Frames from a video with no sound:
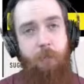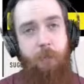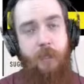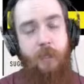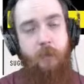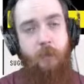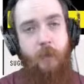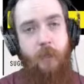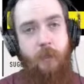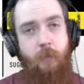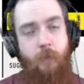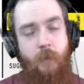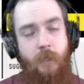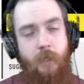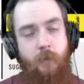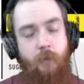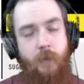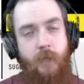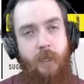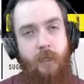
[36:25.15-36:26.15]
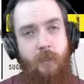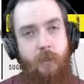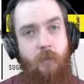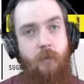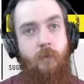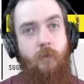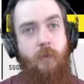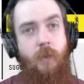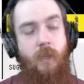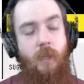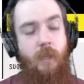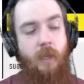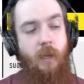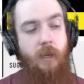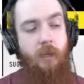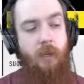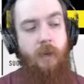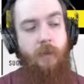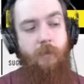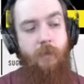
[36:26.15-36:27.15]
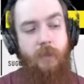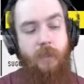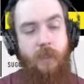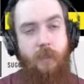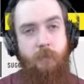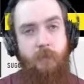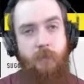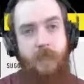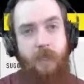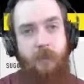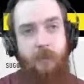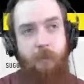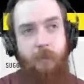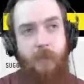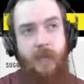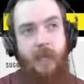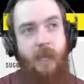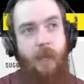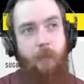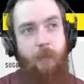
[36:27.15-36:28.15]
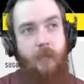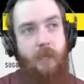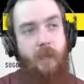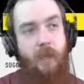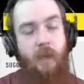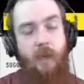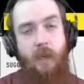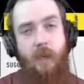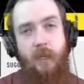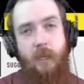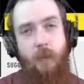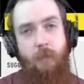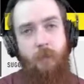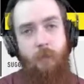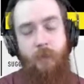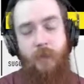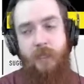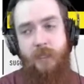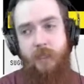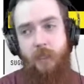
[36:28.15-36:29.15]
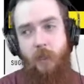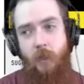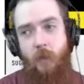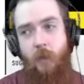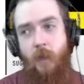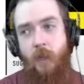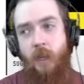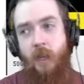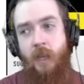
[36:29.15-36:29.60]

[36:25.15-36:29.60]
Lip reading: Bitcoin 2022, the conference that was held in Miami a couple weeks ago,